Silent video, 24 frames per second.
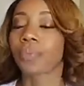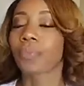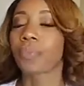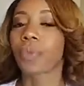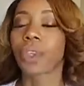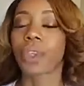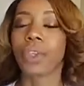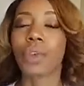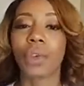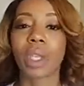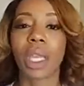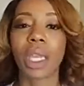
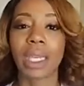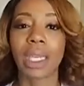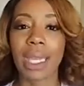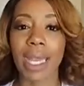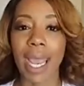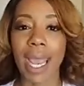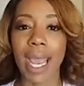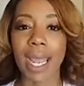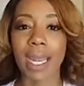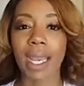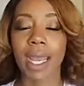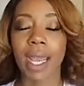you can
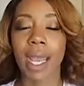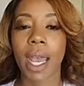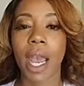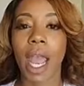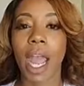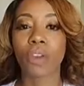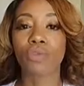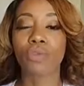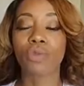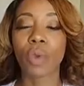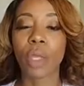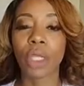get
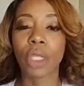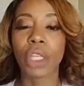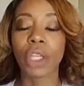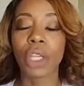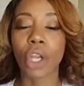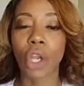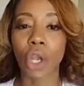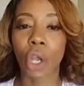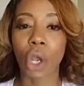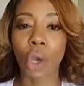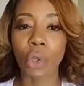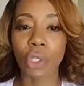and really
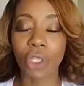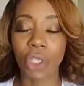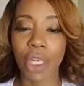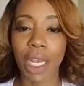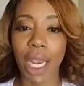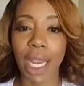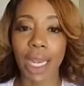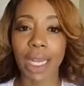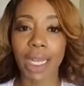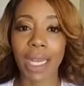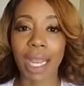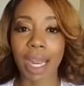
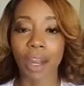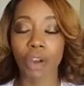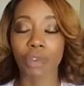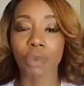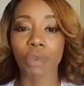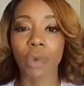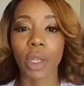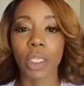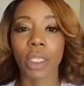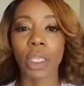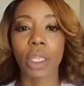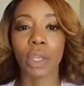negotiate and get a
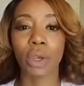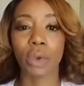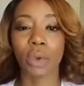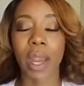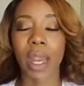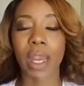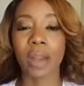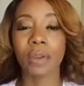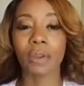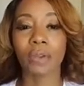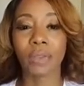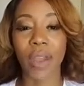really
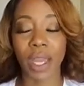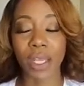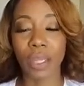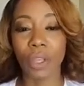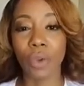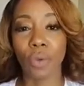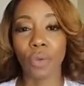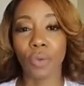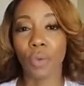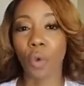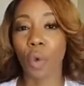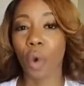great venue
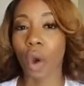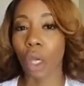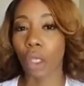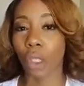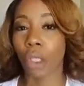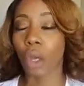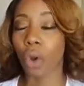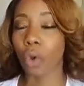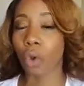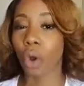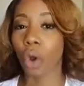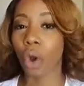for a
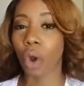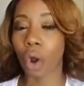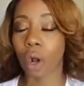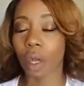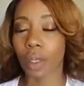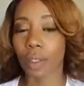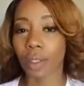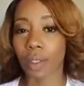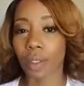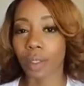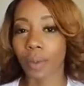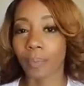low
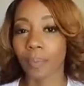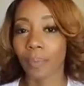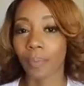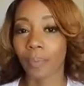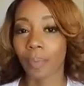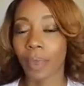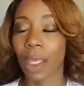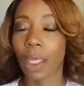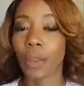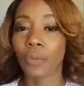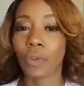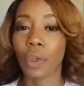cost.
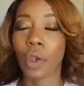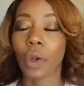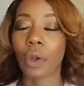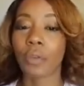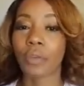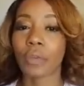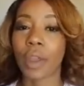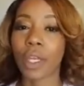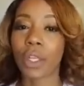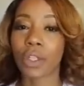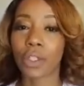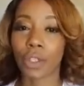If your
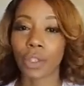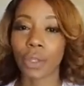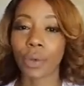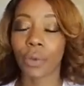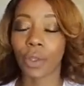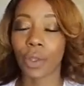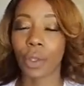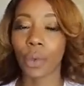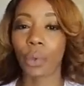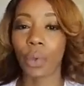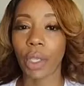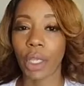event is during
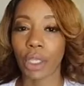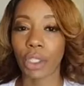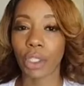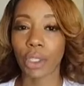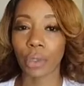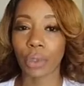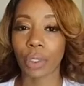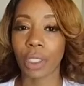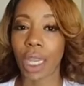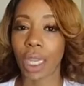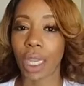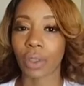the week,
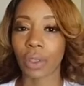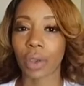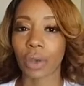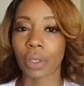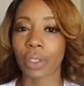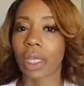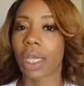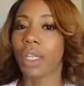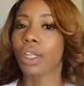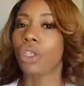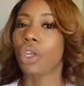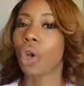Tuesday and
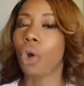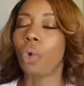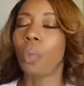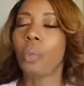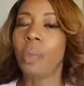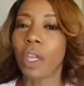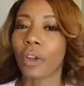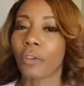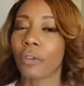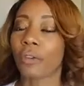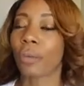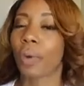Thursday, don't
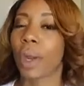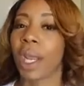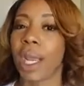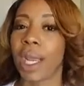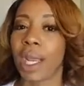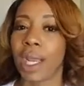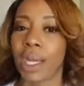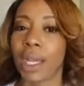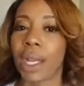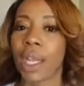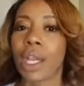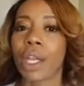be
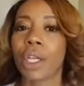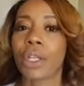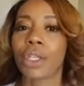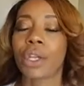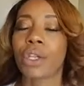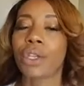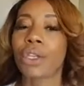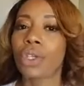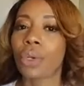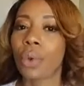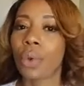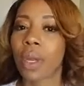afraid to
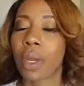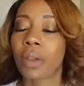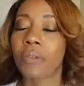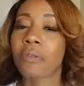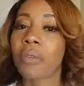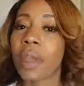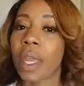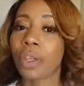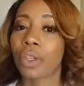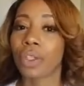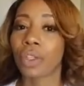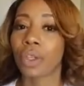do an
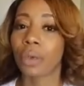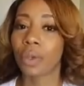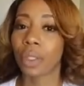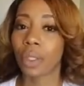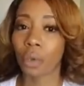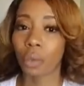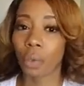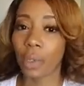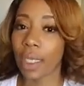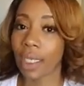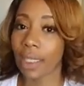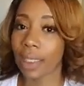event during the
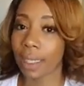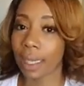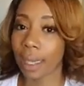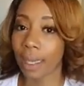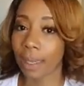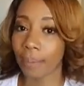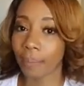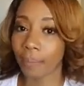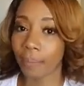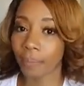weekday.